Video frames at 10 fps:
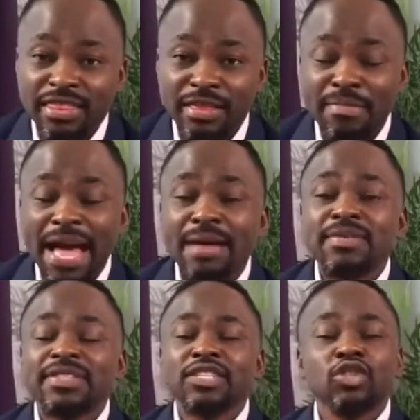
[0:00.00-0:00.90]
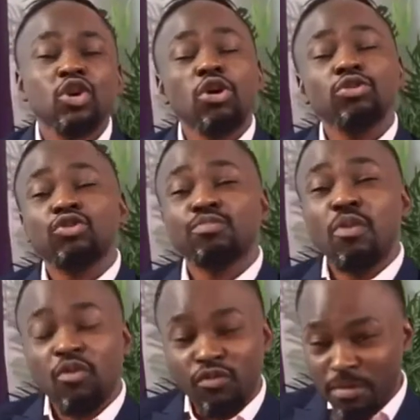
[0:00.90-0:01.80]
The Bible says God
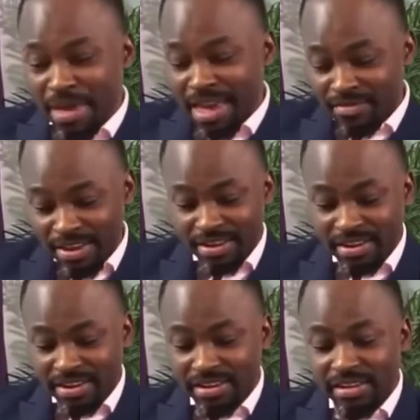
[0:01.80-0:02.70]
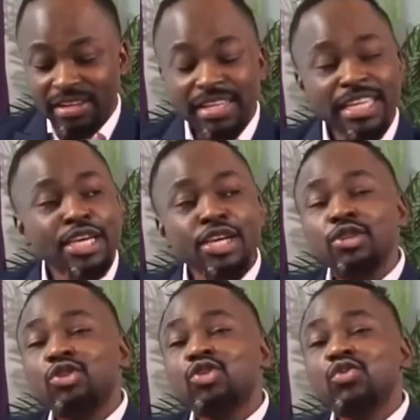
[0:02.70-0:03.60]
spoke from heaven
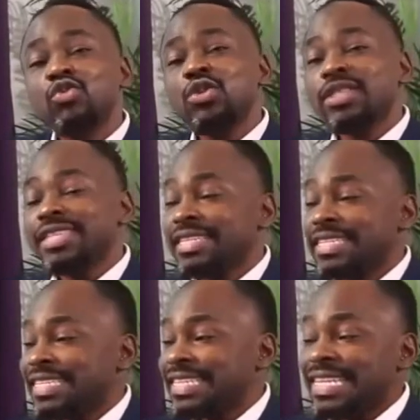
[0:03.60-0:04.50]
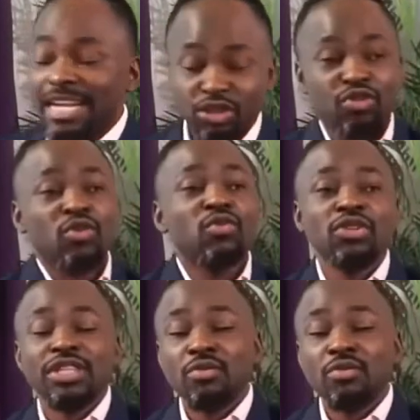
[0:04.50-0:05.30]
into the, the natural world.